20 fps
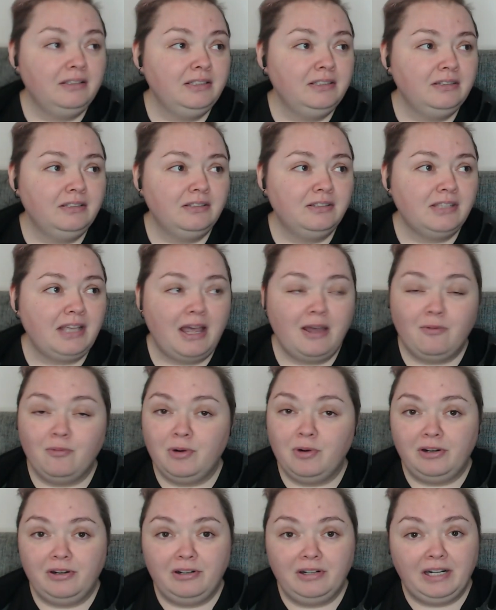in the
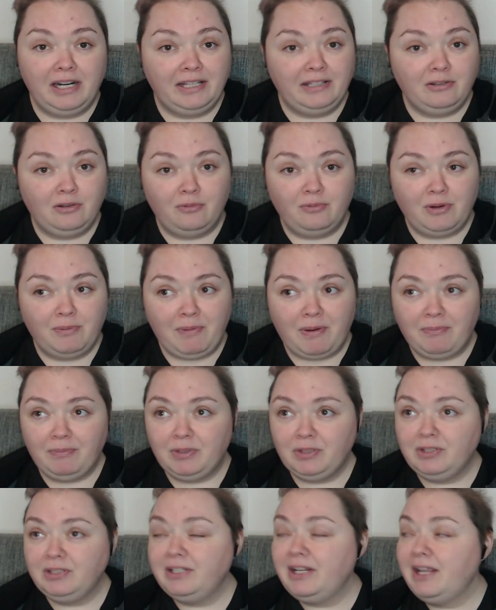tower. I don't
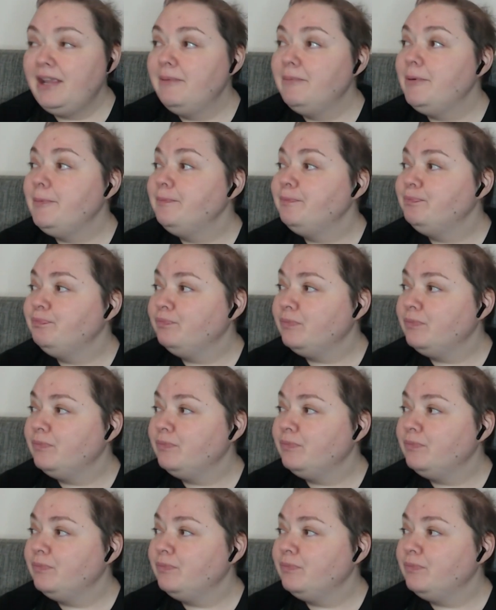remember the name.